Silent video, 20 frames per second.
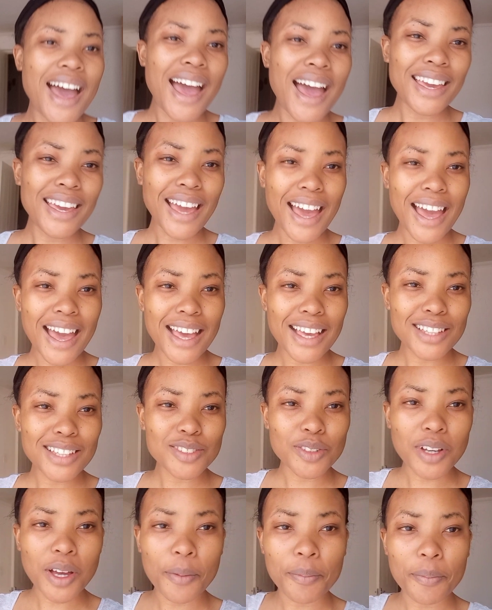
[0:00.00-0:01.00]
Hi guys,
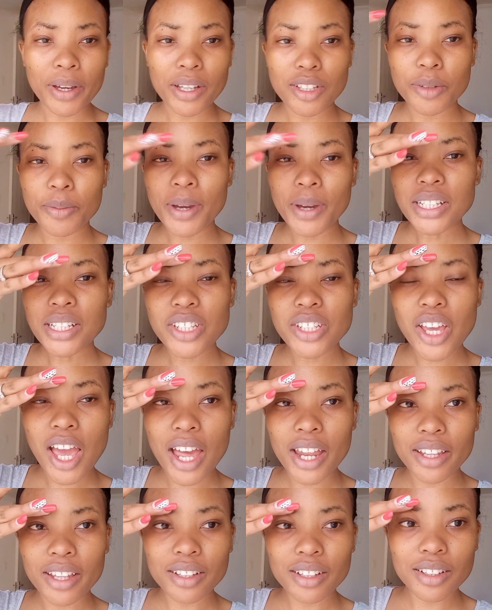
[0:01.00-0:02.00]
welcome back to my
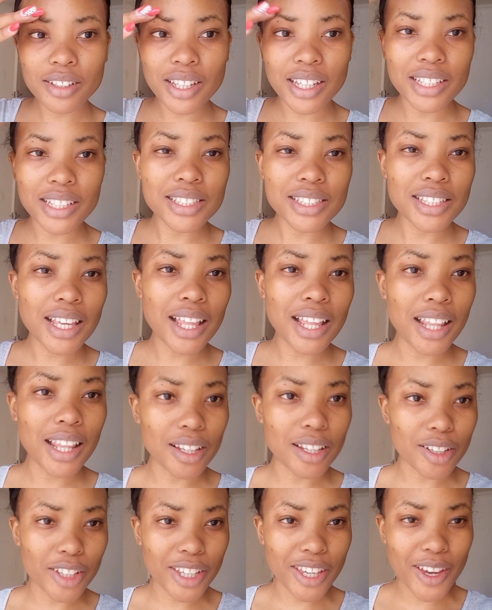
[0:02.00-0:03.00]
channel. It's
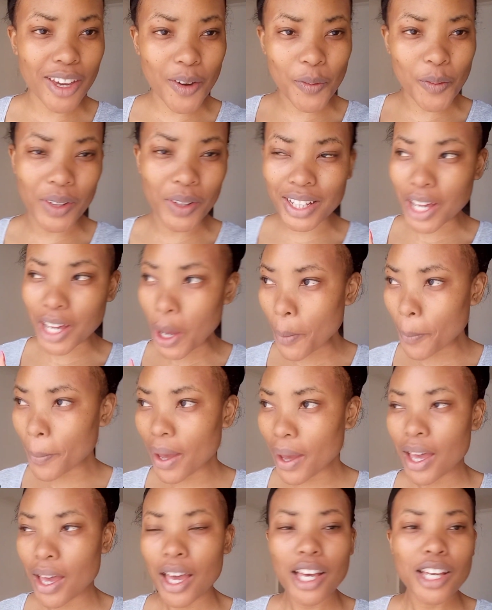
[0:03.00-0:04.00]
Lelo here. Welcome.
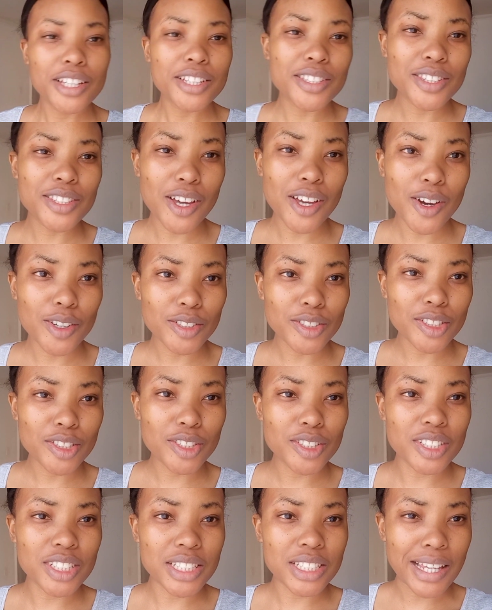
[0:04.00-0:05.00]
So
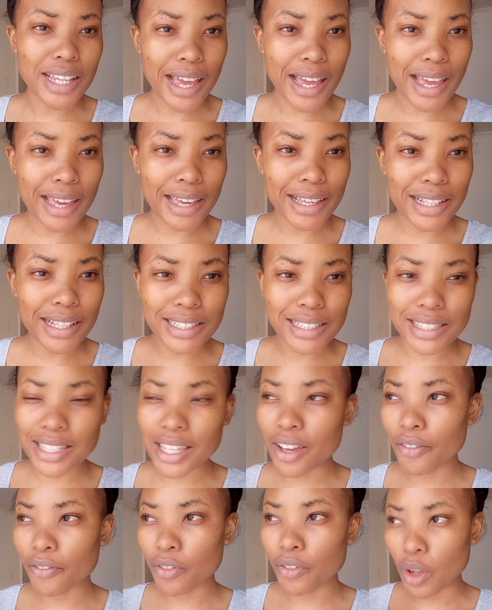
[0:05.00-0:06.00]
today it's a
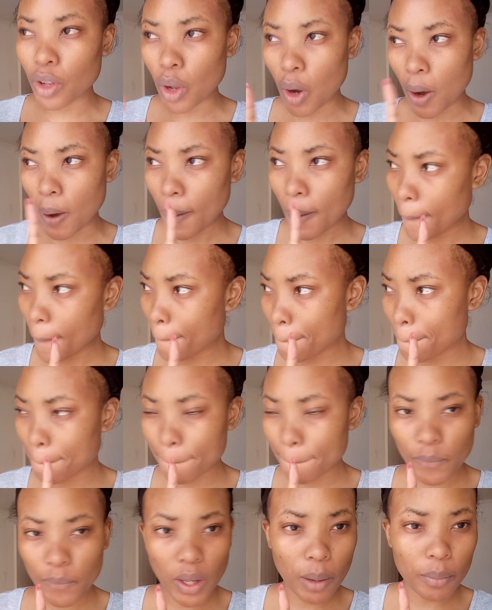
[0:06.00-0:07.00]
vlog.
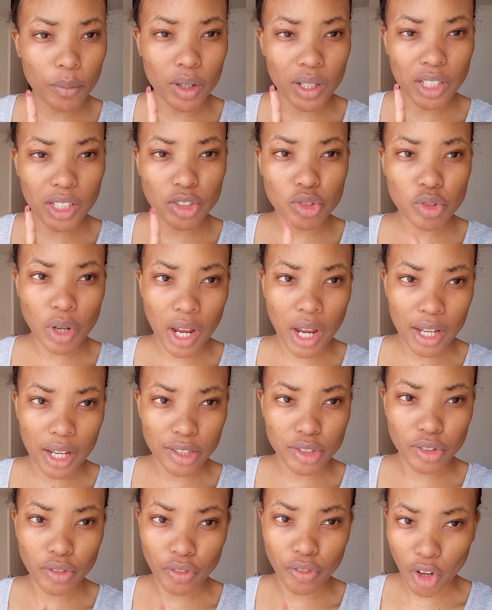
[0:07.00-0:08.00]
I'm gonna try
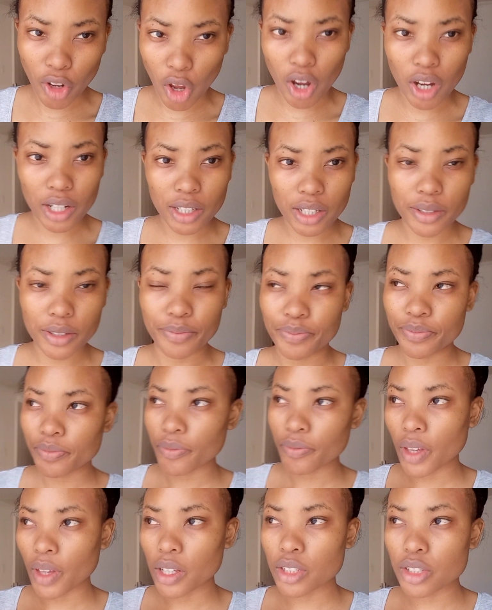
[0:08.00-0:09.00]
to vlog.
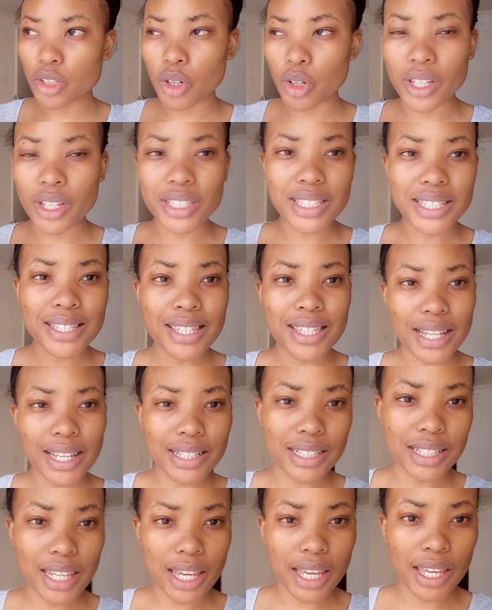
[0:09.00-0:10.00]
So it's a
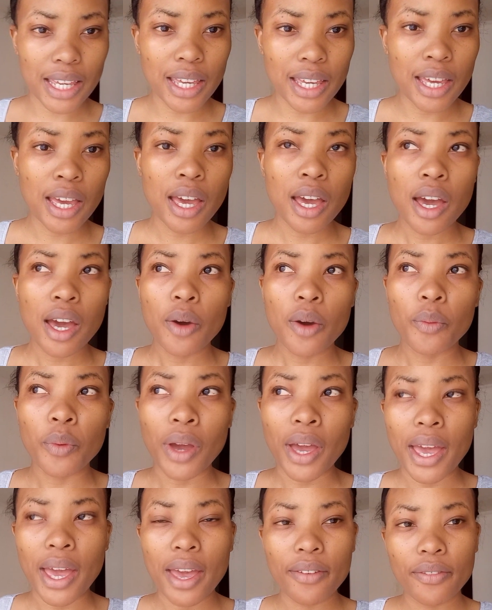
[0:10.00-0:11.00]
Saturday. We're
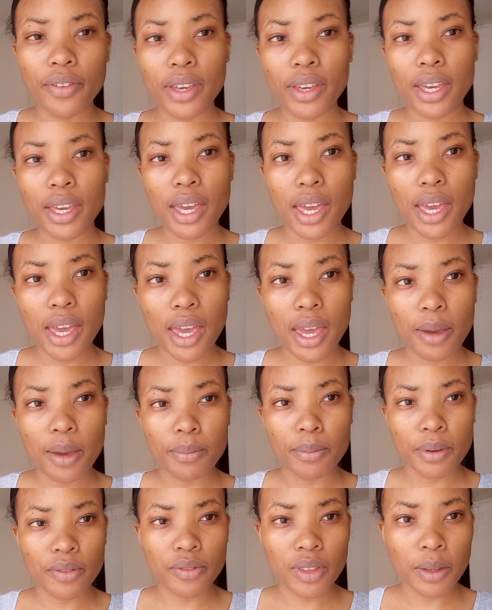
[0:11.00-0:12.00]
having a
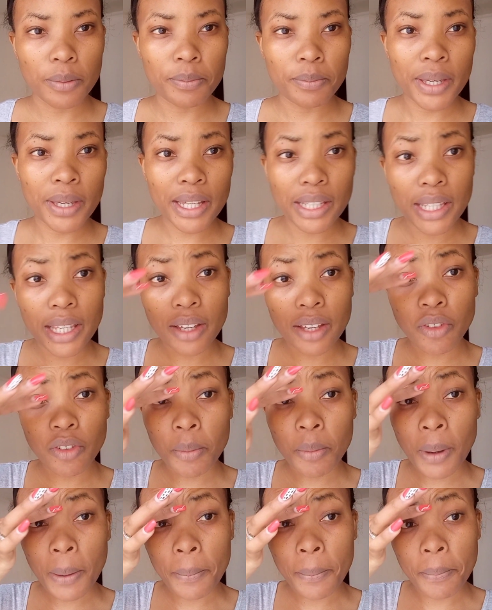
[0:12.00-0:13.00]
birthday picnic for
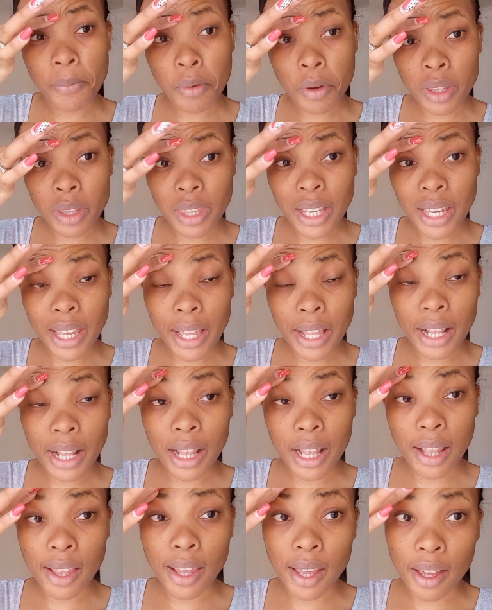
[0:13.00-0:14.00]
my brother
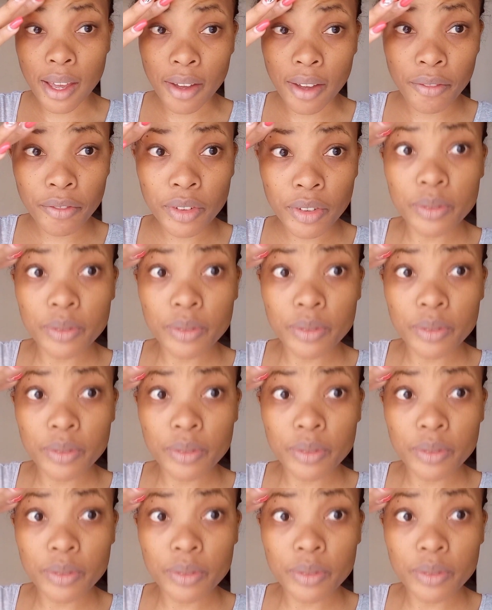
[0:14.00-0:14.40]
in love.